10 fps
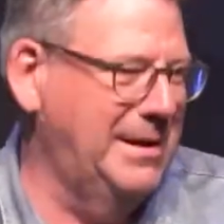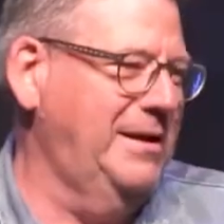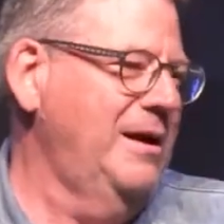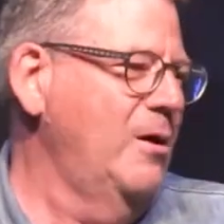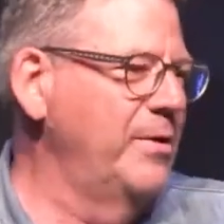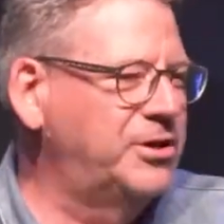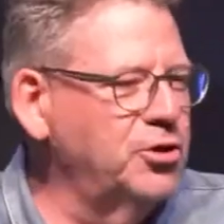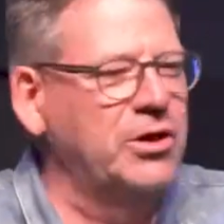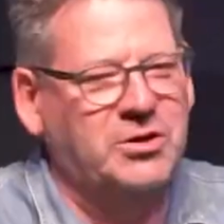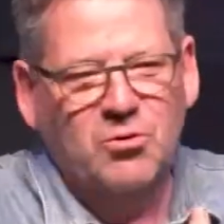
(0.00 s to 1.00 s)
And we
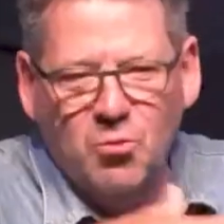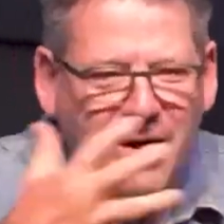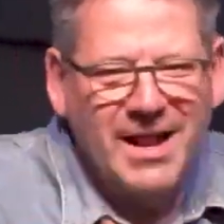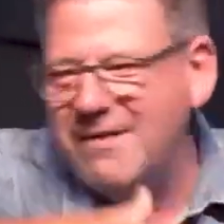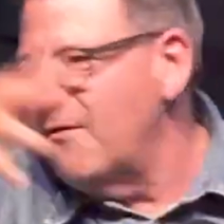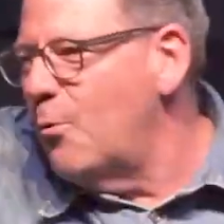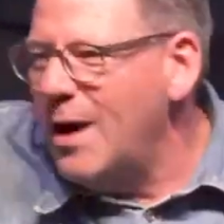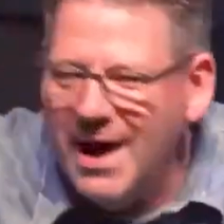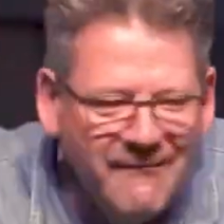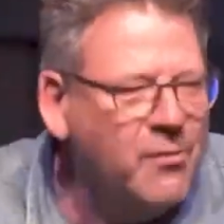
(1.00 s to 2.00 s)
do it whenever,
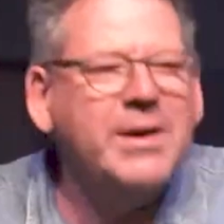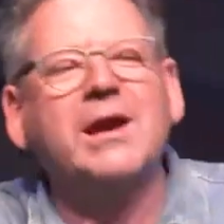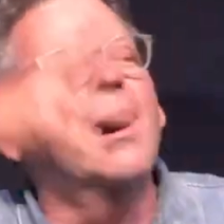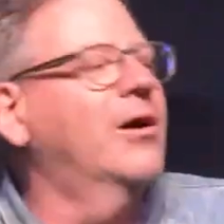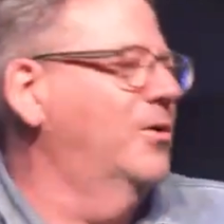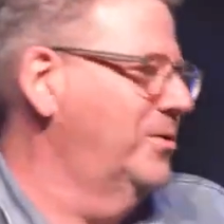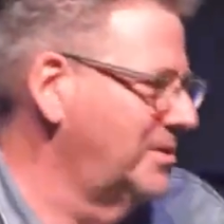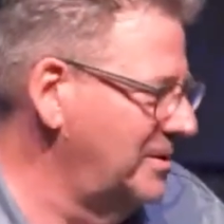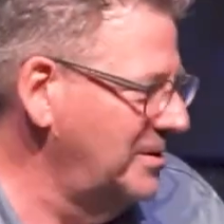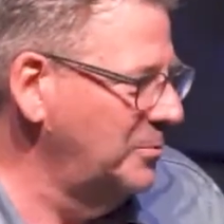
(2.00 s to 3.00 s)
wherever we go.
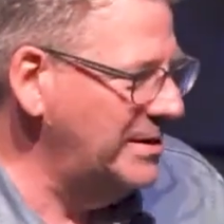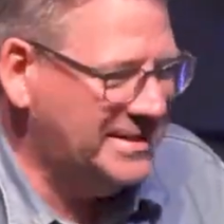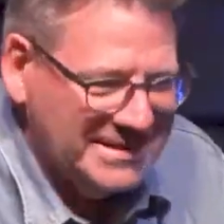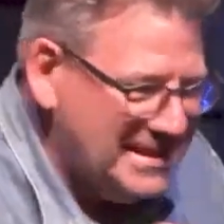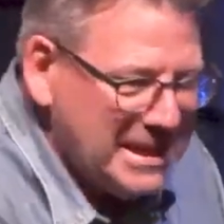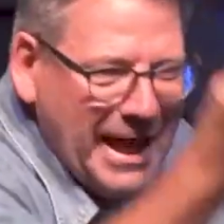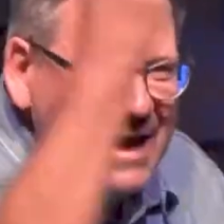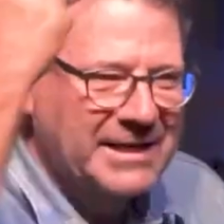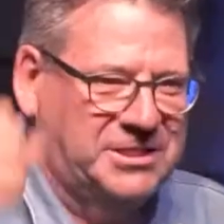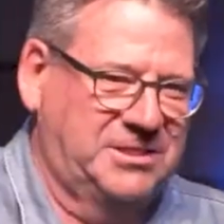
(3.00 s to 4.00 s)
We just
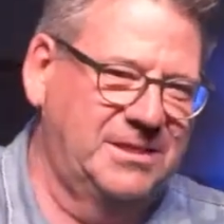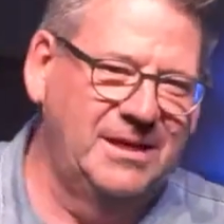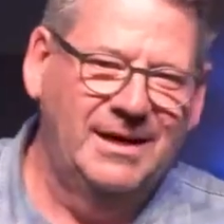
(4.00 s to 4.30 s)
engage.